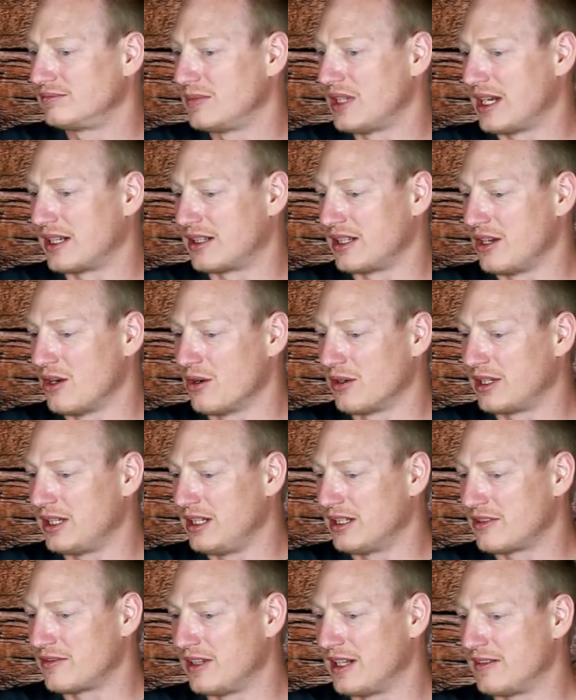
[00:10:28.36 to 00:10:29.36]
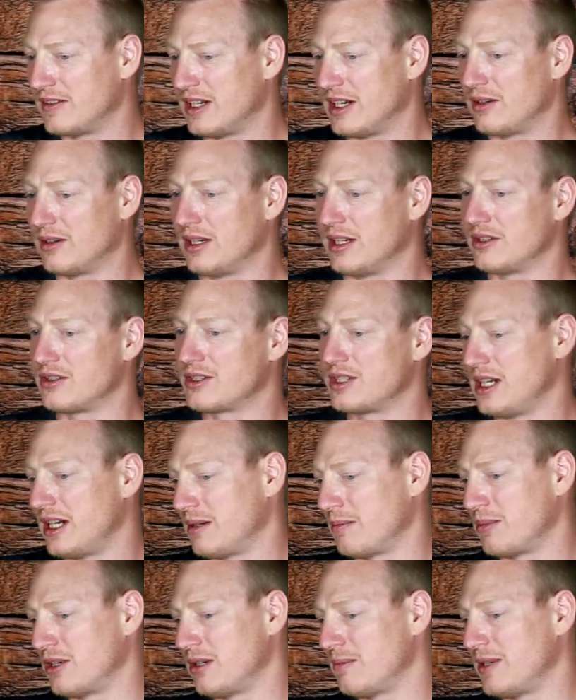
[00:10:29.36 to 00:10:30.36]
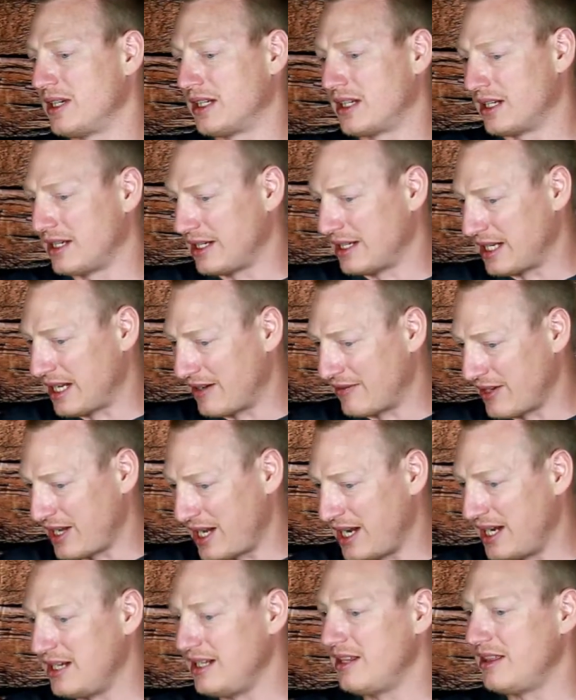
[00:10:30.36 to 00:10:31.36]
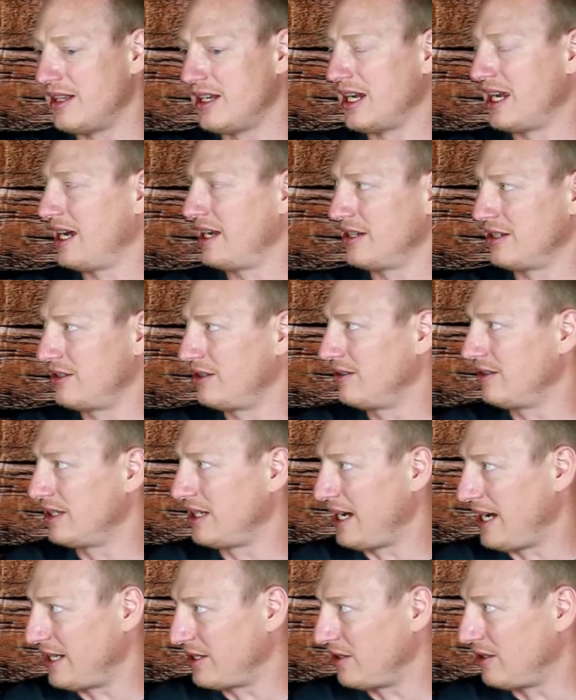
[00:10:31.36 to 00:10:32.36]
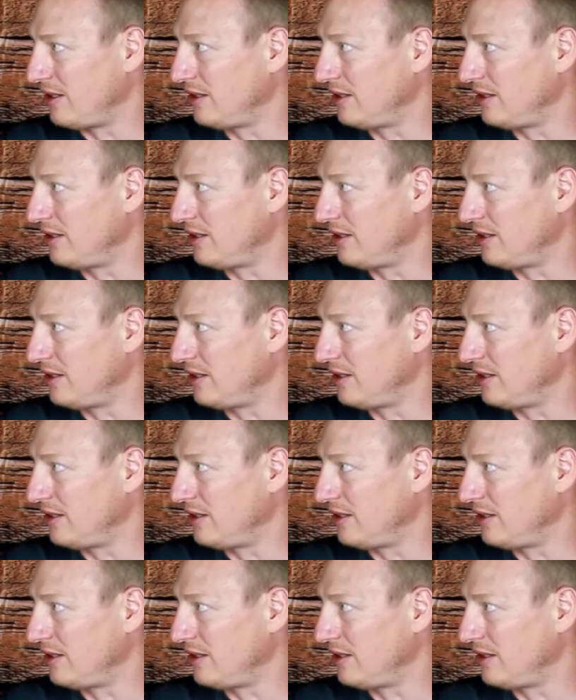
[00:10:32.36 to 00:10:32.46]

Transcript: Like the oakiness flavor. Now, understand, a bourbon cannot have anything added to it at